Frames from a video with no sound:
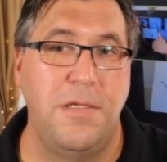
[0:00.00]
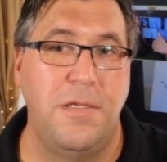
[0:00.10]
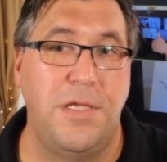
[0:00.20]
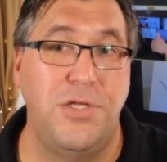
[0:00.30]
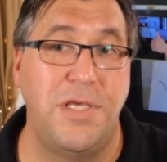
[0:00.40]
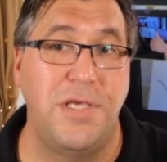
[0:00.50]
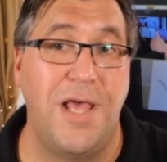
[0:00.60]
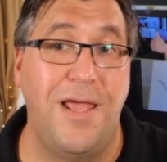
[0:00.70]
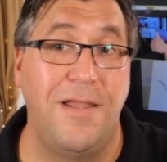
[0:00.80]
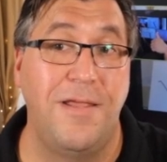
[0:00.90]
Did you see
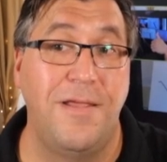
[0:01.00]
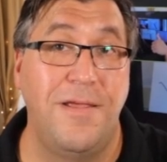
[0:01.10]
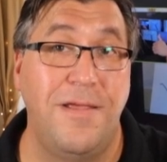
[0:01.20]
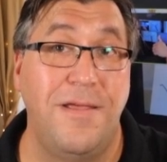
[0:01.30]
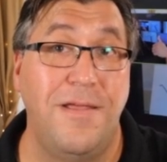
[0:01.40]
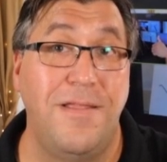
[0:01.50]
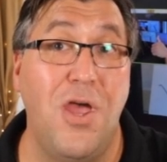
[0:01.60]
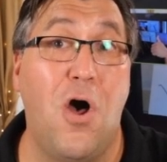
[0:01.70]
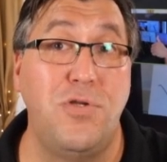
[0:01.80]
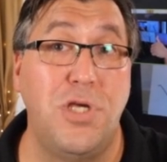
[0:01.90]
that? They
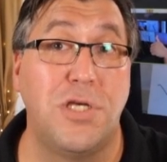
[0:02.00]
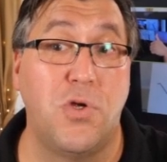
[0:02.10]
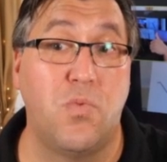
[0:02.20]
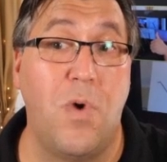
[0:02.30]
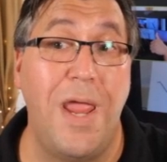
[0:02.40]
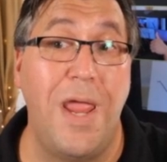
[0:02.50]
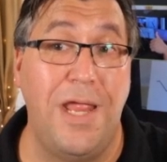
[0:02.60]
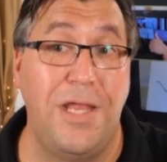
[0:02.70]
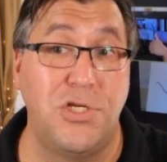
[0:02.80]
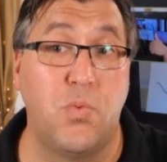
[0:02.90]
all just
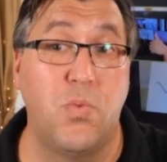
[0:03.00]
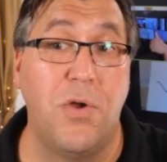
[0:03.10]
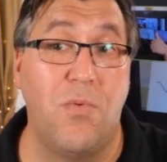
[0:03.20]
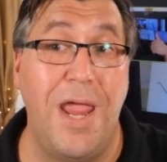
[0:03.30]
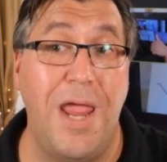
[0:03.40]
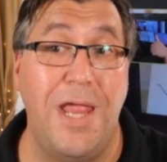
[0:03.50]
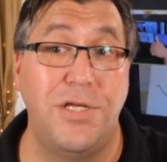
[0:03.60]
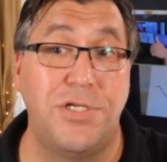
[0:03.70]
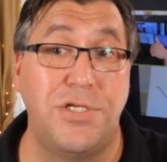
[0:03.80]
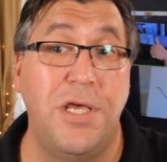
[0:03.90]

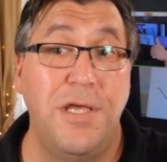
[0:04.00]
rearranged